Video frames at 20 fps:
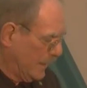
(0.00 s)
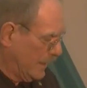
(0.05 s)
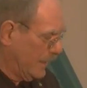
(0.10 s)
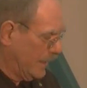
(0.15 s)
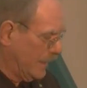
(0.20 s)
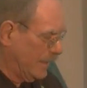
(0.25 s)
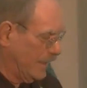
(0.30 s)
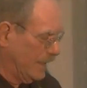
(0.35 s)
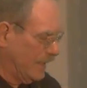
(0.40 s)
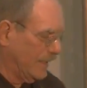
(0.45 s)
Uh,
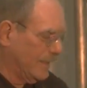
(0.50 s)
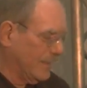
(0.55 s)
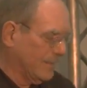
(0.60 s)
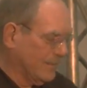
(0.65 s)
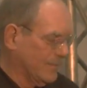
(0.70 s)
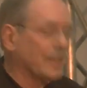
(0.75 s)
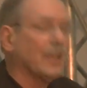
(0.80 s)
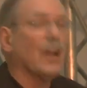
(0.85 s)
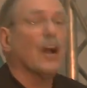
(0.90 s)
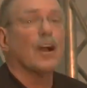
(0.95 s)

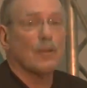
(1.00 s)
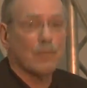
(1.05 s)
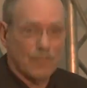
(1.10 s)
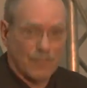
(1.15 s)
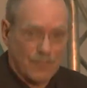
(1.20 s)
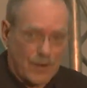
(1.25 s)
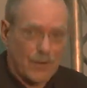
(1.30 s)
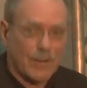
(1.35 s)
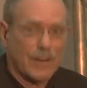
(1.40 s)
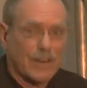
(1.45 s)
a
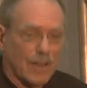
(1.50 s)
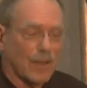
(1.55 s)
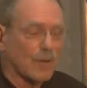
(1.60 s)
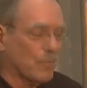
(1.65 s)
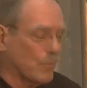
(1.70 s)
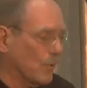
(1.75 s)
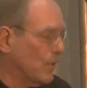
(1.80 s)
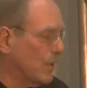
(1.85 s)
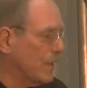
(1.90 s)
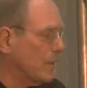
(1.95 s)
young, very
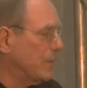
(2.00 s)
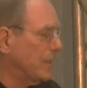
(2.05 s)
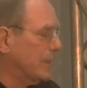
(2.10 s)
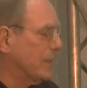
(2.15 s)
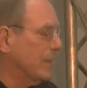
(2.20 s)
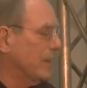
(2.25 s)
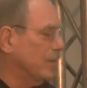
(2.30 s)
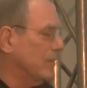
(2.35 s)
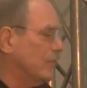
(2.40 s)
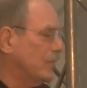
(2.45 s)
young boy,
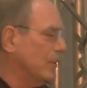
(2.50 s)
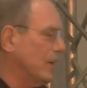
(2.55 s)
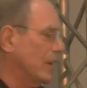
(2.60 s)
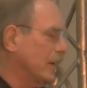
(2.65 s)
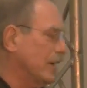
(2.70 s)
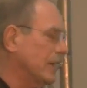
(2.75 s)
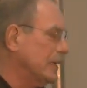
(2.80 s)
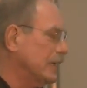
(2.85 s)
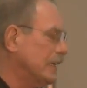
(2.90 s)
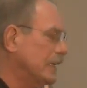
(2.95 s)
because
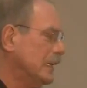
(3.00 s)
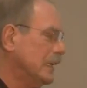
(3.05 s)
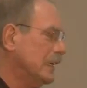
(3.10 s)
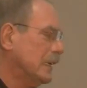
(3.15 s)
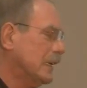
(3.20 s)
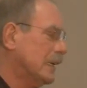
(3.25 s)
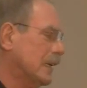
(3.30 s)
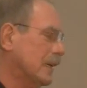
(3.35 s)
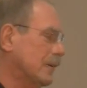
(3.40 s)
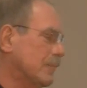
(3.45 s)
uh,
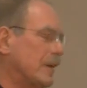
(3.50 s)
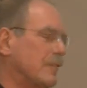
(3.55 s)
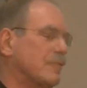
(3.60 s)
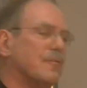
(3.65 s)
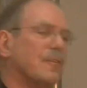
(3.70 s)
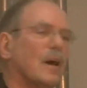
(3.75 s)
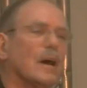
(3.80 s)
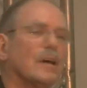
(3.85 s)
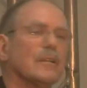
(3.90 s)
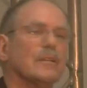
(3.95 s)
uh, my
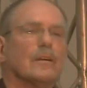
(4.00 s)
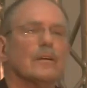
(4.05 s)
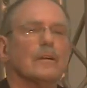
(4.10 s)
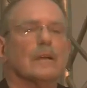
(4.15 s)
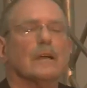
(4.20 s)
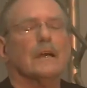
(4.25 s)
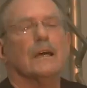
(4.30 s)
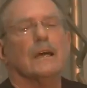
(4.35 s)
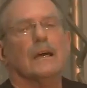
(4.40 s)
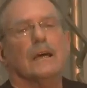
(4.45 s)

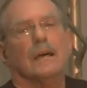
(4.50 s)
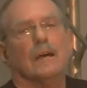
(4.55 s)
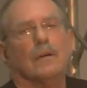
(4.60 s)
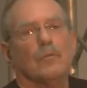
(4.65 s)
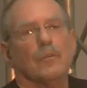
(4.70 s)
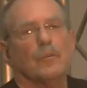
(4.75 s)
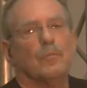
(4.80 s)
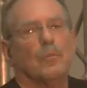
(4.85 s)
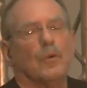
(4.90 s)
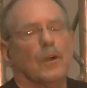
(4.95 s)
father uh,
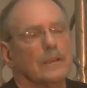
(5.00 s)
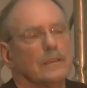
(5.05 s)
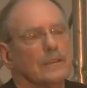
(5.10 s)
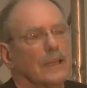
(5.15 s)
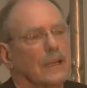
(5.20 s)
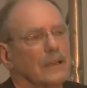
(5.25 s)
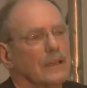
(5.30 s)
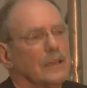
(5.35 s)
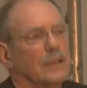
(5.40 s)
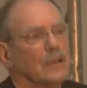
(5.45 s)
was brought
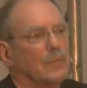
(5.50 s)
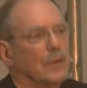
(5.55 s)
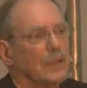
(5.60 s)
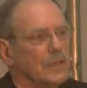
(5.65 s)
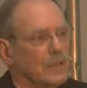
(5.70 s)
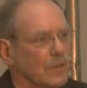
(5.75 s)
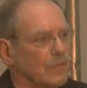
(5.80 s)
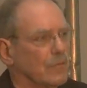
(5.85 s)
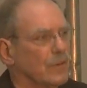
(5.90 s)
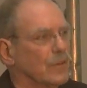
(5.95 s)
down here by
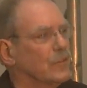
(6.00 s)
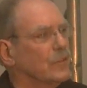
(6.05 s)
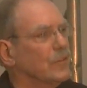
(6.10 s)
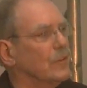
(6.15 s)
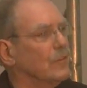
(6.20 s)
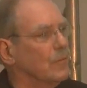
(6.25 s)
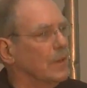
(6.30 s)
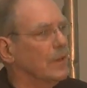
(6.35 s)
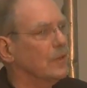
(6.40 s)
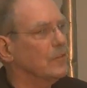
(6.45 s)
the
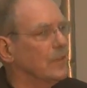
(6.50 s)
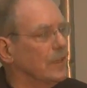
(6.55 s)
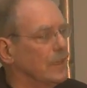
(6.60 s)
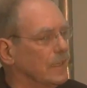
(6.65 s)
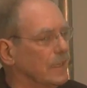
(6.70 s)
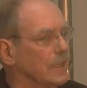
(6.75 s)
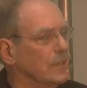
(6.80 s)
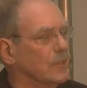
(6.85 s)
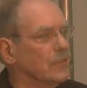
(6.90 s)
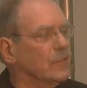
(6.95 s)
University of West
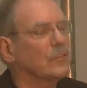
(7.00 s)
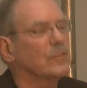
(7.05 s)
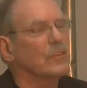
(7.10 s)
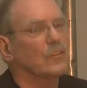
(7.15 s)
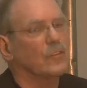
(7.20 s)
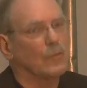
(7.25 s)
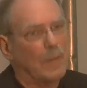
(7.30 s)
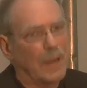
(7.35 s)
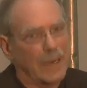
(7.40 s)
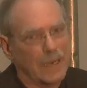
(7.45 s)
Indies,
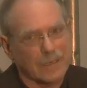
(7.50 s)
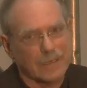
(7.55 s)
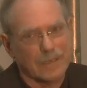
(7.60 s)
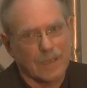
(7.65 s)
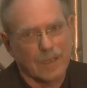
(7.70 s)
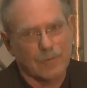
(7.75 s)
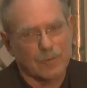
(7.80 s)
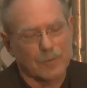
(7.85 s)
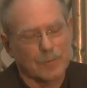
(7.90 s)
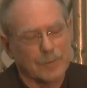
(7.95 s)
the Jamaican
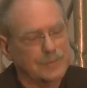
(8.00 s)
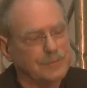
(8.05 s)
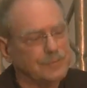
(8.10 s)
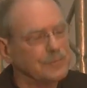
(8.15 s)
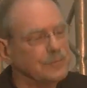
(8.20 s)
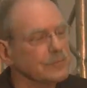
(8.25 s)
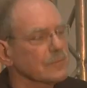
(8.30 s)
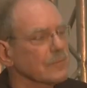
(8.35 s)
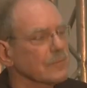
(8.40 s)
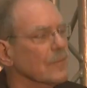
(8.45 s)
government,
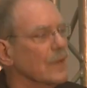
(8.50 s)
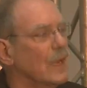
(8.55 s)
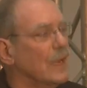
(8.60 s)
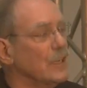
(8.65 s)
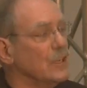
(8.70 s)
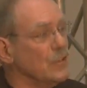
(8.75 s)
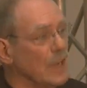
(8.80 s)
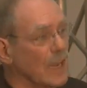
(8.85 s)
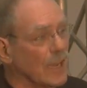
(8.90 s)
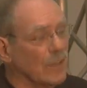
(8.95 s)

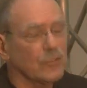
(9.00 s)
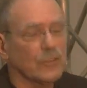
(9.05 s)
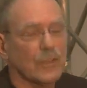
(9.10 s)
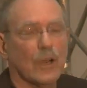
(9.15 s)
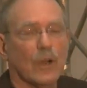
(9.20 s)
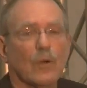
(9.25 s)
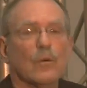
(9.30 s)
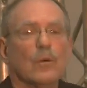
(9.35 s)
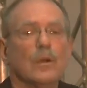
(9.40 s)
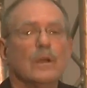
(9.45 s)
and
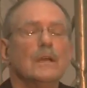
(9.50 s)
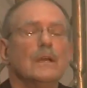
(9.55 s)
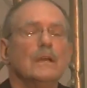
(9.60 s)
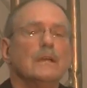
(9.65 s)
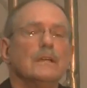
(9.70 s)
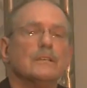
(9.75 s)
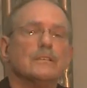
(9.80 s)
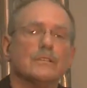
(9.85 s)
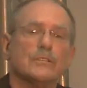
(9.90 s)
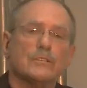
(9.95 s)
UNESCO
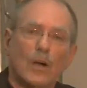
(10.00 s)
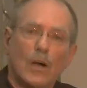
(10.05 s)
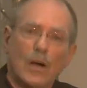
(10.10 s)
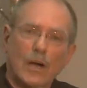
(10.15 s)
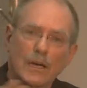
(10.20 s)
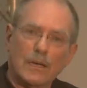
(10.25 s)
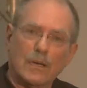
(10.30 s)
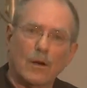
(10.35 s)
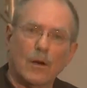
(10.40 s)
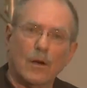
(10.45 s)
to
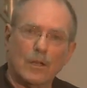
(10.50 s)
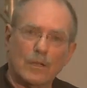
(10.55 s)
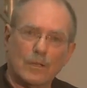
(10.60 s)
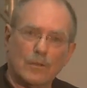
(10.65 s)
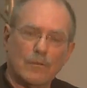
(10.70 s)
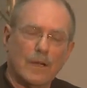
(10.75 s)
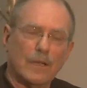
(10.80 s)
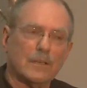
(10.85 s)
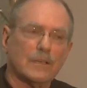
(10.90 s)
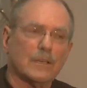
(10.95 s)
talk all
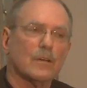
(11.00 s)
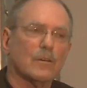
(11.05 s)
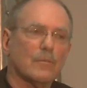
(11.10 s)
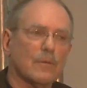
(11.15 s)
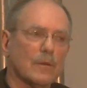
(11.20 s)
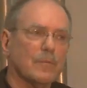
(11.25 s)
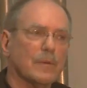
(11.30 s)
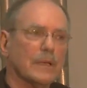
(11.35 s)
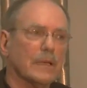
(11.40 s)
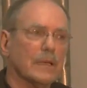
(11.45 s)
around the
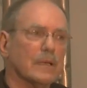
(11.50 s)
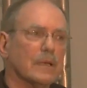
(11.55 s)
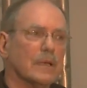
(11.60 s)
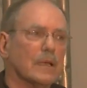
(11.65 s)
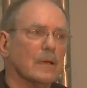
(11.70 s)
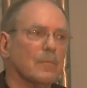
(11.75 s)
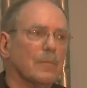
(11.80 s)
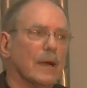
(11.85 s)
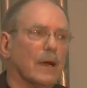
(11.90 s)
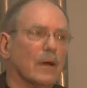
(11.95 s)
Caribbean
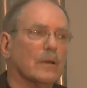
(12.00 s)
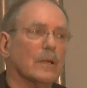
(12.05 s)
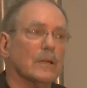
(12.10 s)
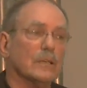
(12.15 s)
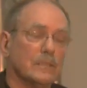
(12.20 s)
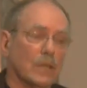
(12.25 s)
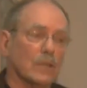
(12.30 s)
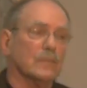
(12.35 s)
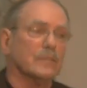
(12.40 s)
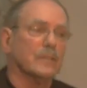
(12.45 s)
about
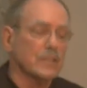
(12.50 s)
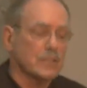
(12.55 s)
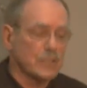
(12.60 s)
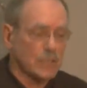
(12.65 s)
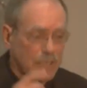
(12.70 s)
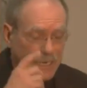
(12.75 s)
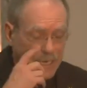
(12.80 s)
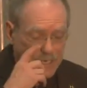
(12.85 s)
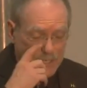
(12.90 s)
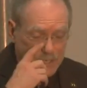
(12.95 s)
adult
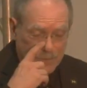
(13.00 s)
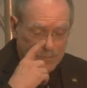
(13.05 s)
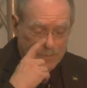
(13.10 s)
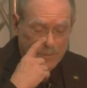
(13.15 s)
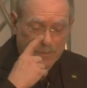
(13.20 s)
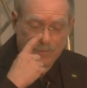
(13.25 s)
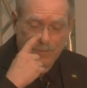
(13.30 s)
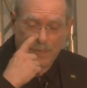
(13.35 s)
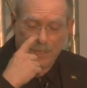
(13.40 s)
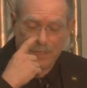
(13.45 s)
education.
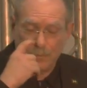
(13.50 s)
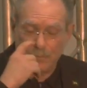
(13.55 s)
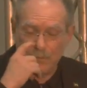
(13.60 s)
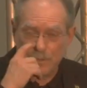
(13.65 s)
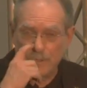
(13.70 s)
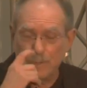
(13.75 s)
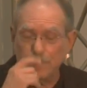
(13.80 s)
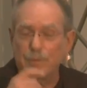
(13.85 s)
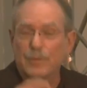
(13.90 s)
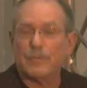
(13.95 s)
My father
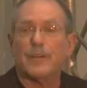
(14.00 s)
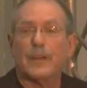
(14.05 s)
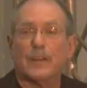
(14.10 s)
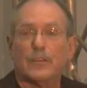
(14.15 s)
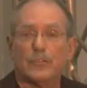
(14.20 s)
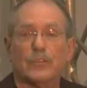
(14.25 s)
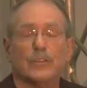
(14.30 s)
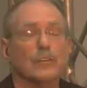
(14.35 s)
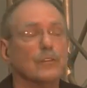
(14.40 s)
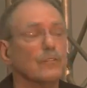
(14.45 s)
was a
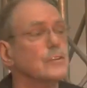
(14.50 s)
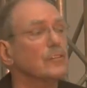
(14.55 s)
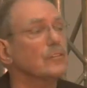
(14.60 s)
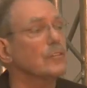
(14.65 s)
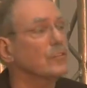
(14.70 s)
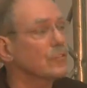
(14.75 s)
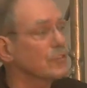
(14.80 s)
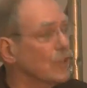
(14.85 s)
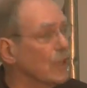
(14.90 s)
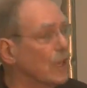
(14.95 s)
professor at the
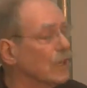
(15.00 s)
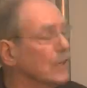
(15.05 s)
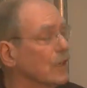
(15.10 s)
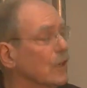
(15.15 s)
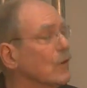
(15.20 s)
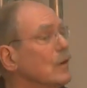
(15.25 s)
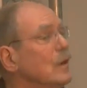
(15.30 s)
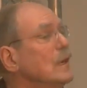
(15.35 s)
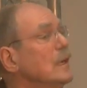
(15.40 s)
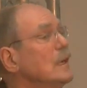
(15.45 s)
University of
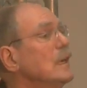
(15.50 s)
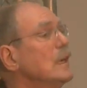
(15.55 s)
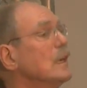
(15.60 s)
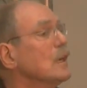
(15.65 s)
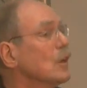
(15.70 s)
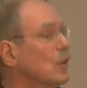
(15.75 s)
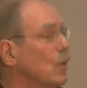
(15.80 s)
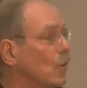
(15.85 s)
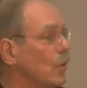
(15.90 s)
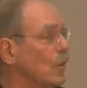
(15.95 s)
Chicago
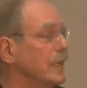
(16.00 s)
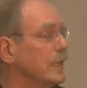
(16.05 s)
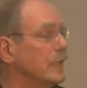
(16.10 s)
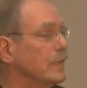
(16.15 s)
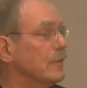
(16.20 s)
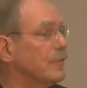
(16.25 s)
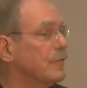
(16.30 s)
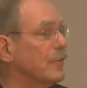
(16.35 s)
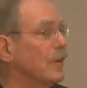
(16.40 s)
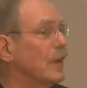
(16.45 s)

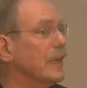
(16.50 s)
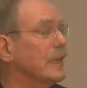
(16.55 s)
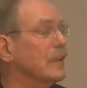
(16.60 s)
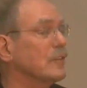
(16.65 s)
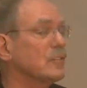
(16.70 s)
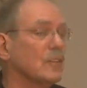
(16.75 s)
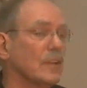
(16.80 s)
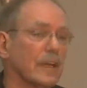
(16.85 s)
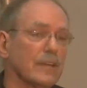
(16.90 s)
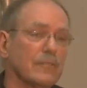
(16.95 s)
coined the
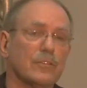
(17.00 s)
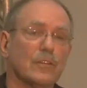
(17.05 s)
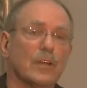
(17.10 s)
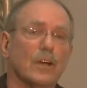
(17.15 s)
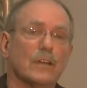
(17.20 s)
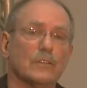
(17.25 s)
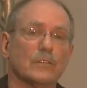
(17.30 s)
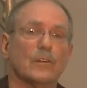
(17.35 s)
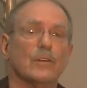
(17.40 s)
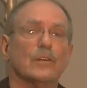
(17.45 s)
phrase
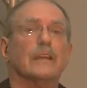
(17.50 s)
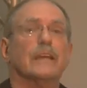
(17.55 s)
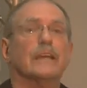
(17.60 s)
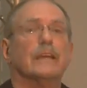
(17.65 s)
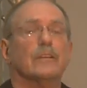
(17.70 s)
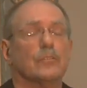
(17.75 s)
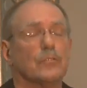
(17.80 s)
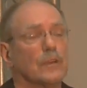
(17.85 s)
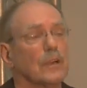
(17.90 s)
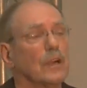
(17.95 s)
lifelong
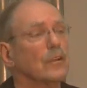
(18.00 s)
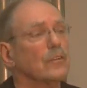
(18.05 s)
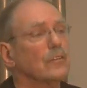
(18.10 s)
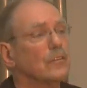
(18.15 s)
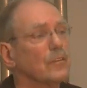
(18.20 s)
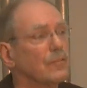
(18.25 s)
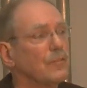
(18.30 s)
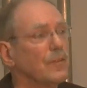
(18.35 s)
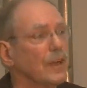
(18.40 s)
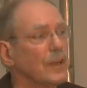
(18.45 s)
learning in
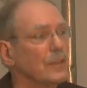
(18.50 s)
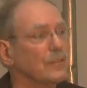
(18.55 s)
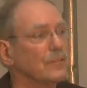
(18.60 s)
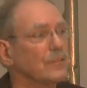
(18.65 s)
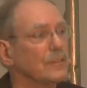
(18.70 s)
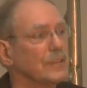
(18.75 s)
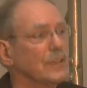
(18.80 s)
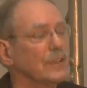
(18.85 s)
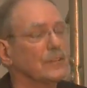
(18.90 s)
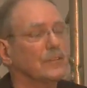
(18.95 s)
regards to the father
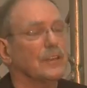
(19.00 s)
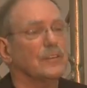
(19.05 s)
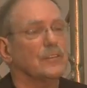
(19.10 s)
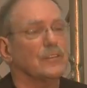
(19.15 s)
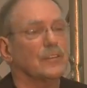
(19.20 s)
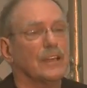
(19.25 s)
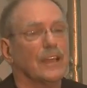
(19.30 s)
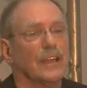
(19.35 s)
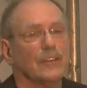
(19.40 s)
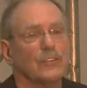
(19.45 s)
of adult
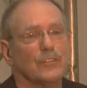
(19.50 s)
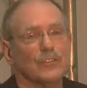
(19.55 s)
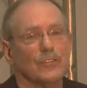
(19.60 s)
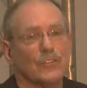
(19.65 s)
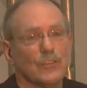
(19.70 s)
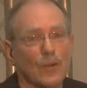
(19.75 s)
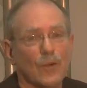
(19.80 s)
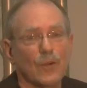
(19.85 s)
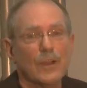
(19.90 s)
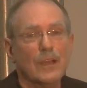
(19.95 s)
education.
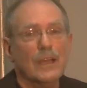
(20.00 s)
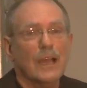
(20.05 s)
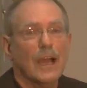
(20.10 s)
So